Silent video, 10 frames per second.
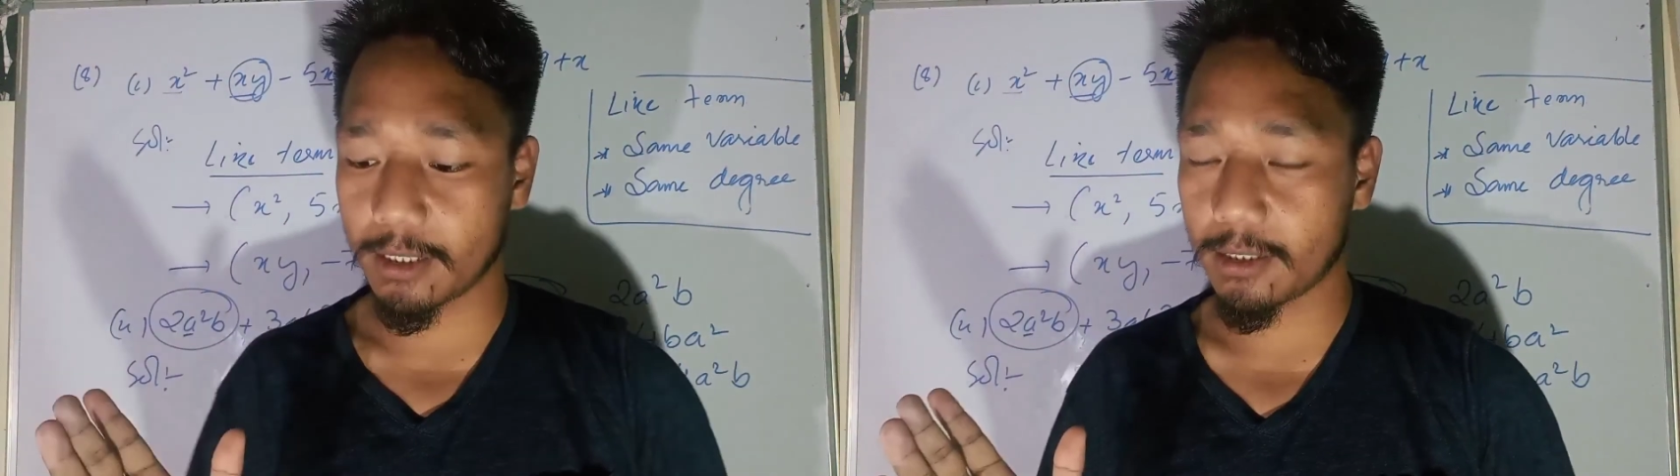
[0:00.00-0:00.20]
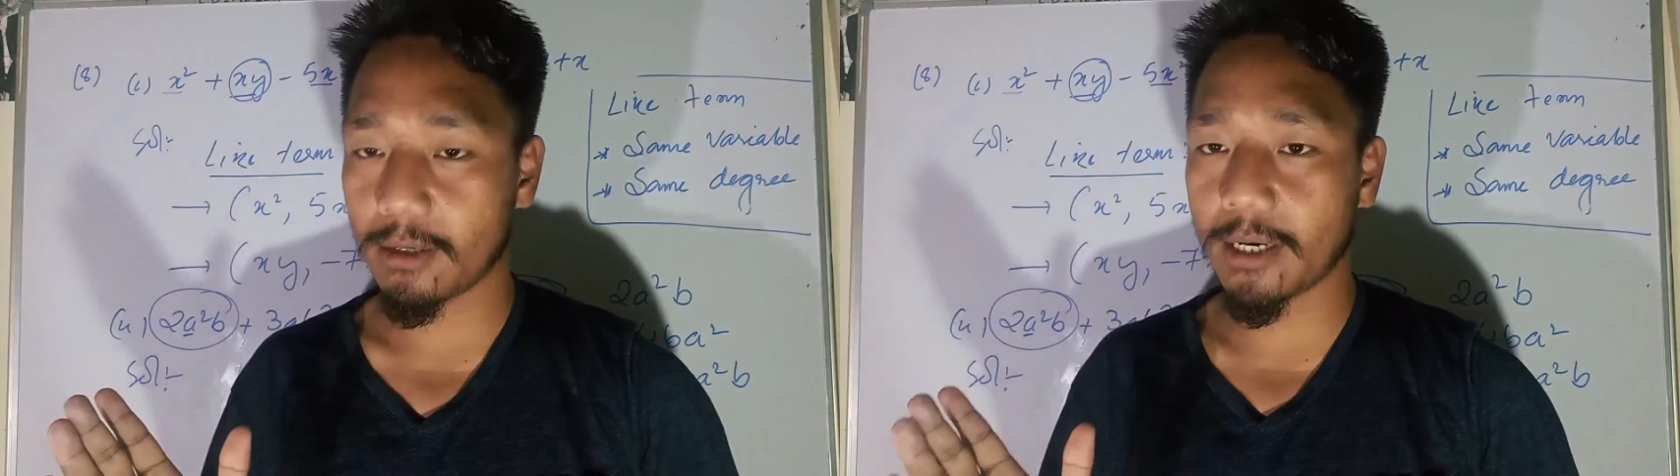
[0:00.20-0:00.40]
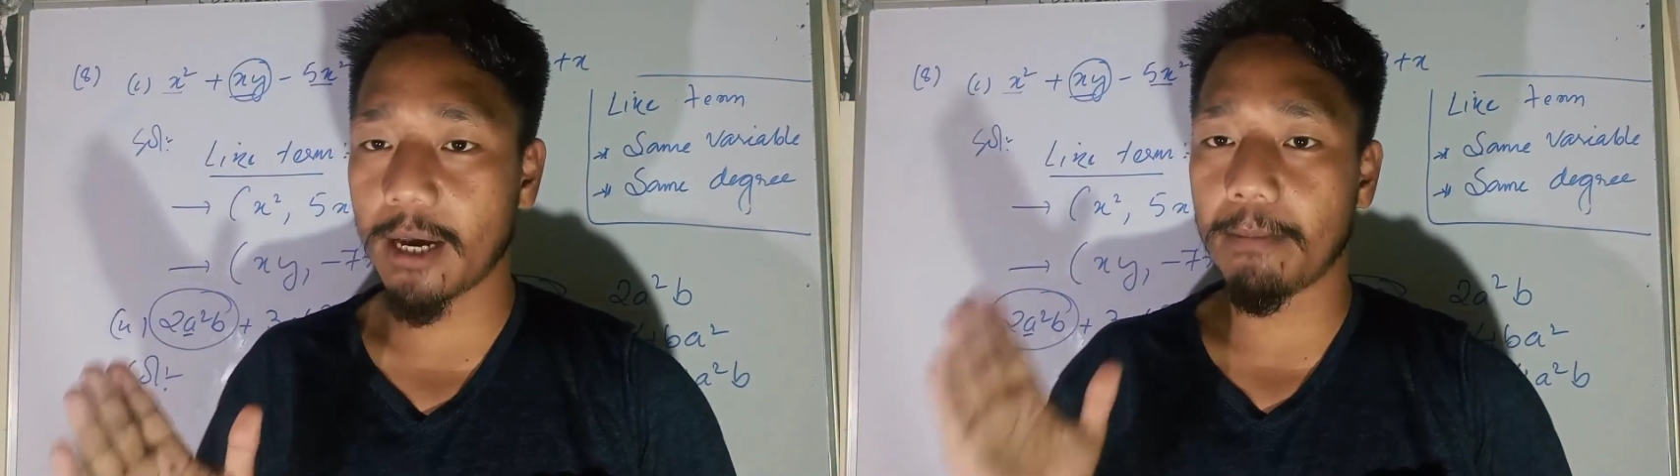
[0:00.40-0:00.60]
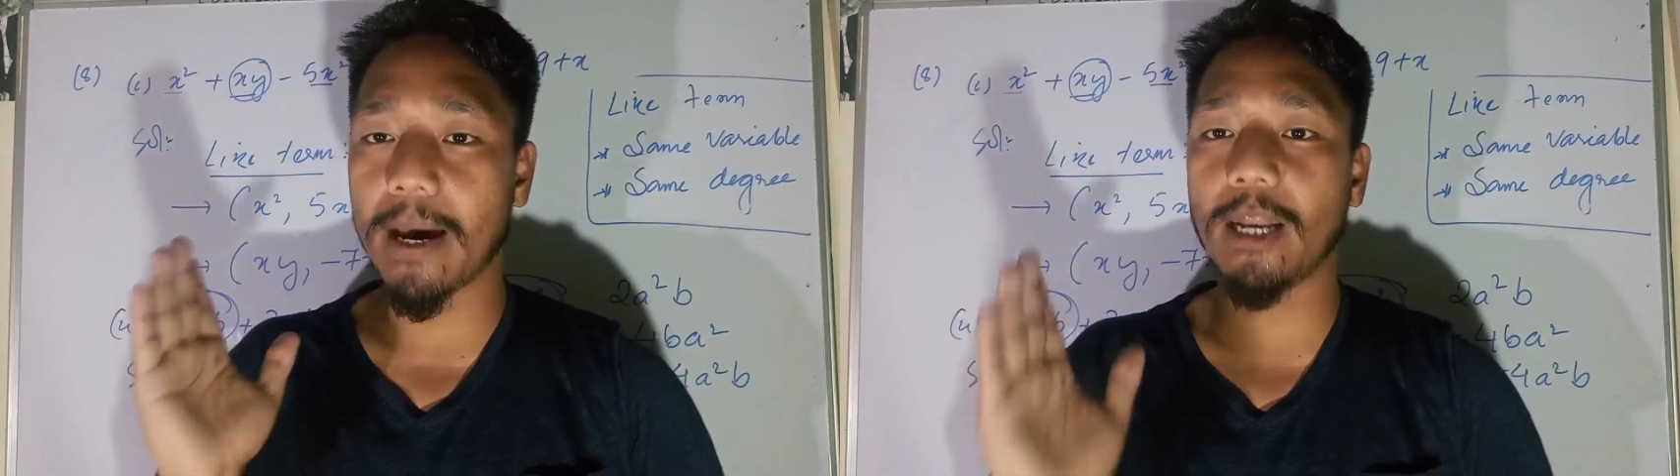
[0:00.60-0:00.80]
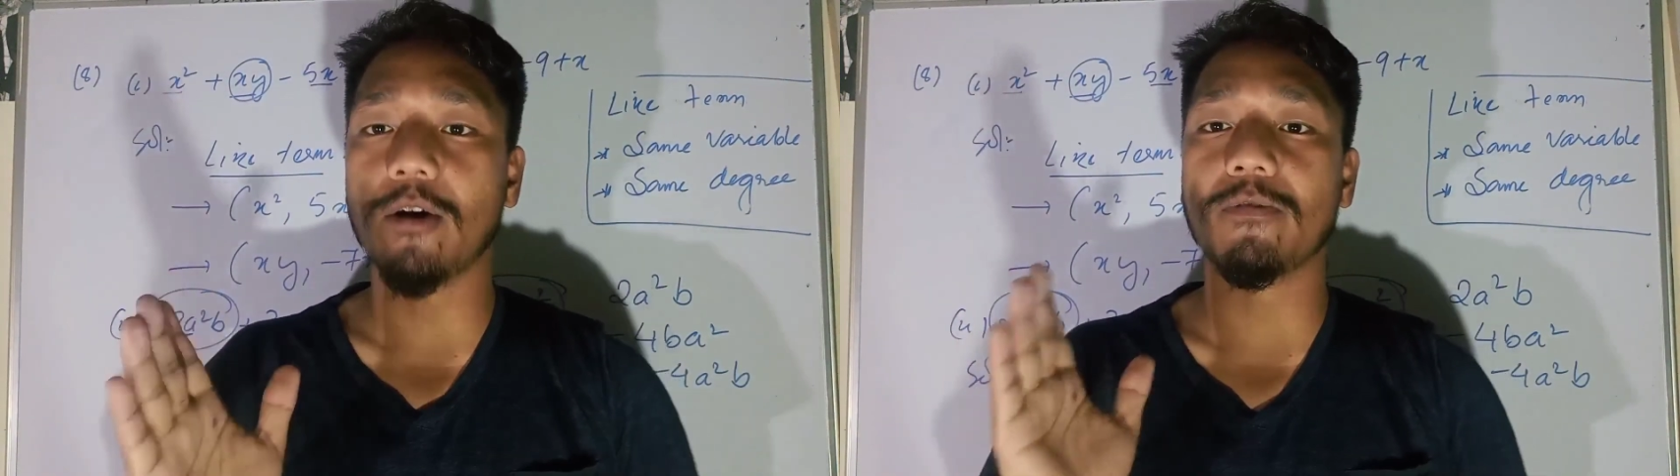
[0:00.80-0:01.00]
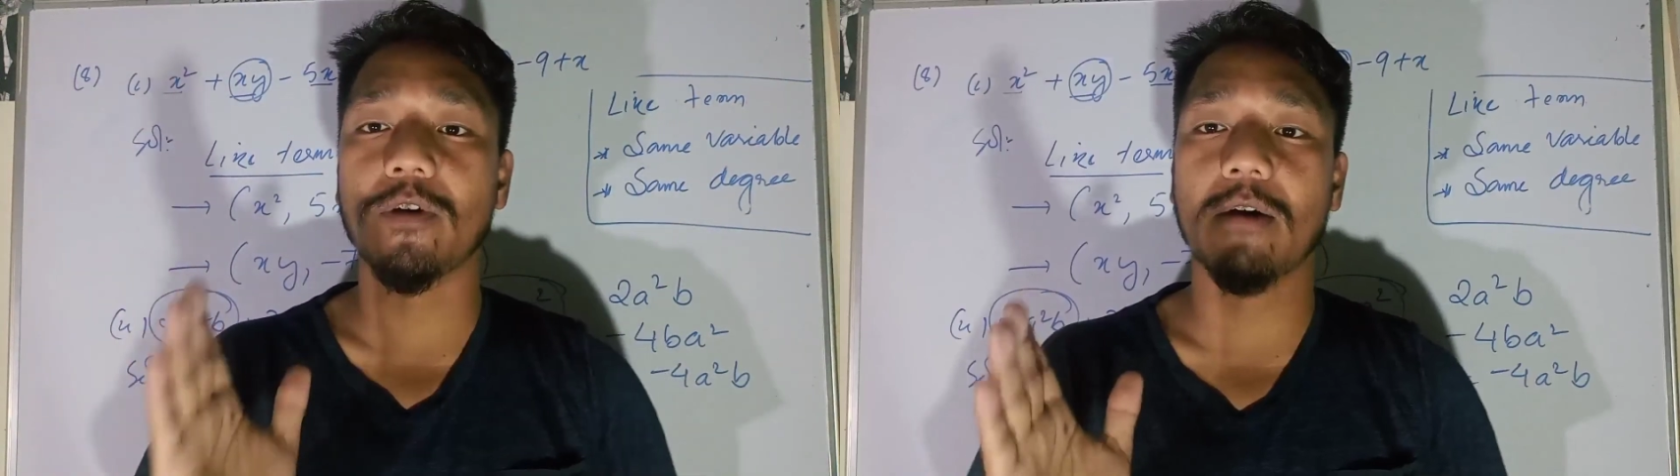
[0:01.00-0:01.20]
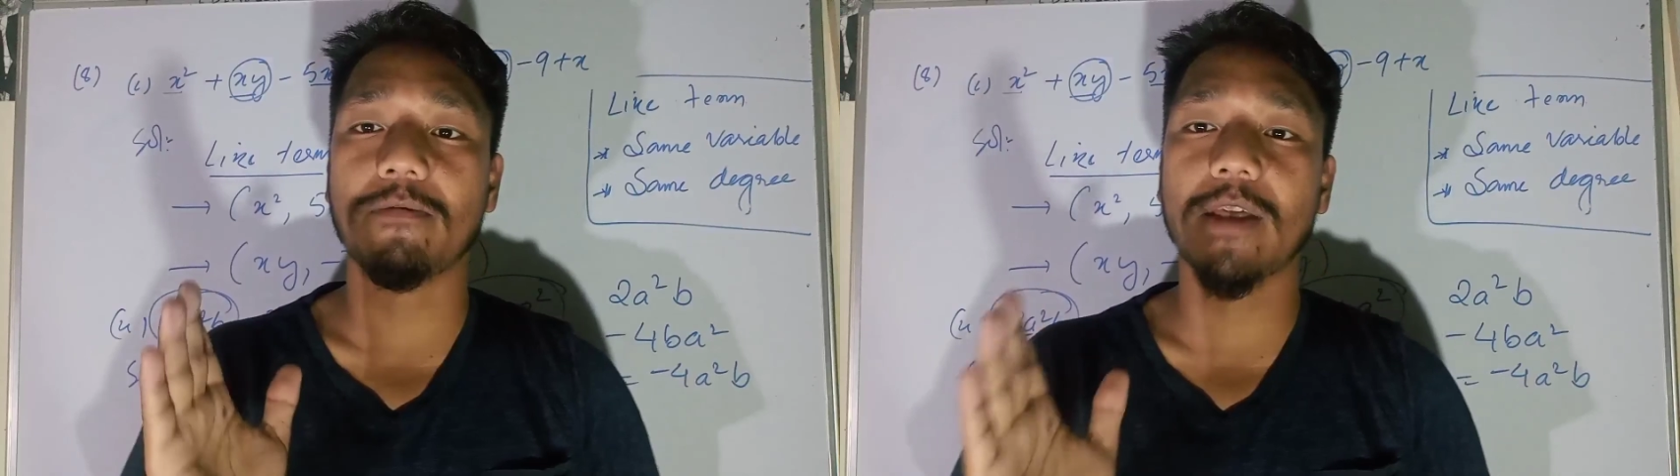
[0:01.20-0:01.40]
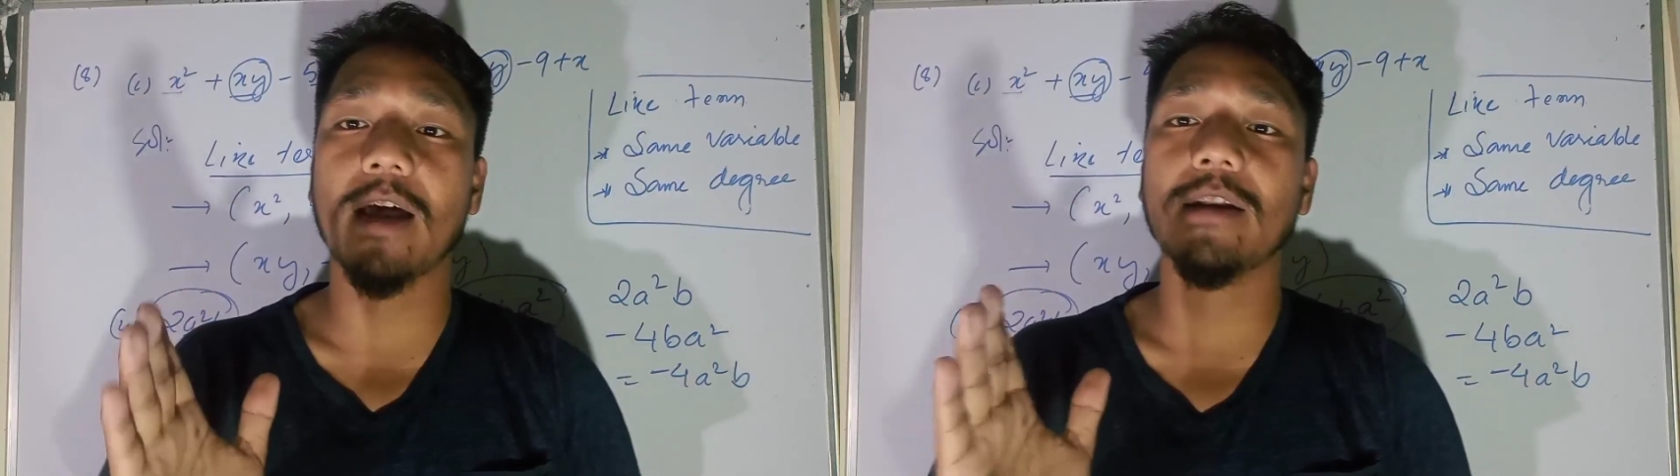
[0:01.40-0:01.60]
Okay, many of you have
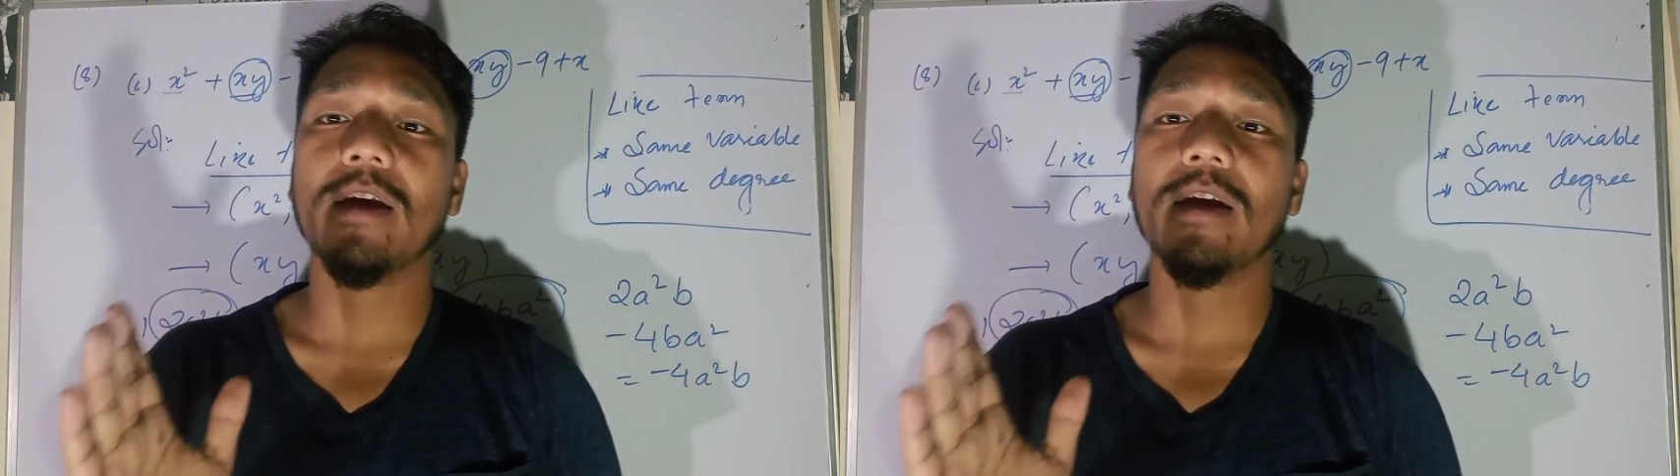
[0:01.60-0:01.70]
done,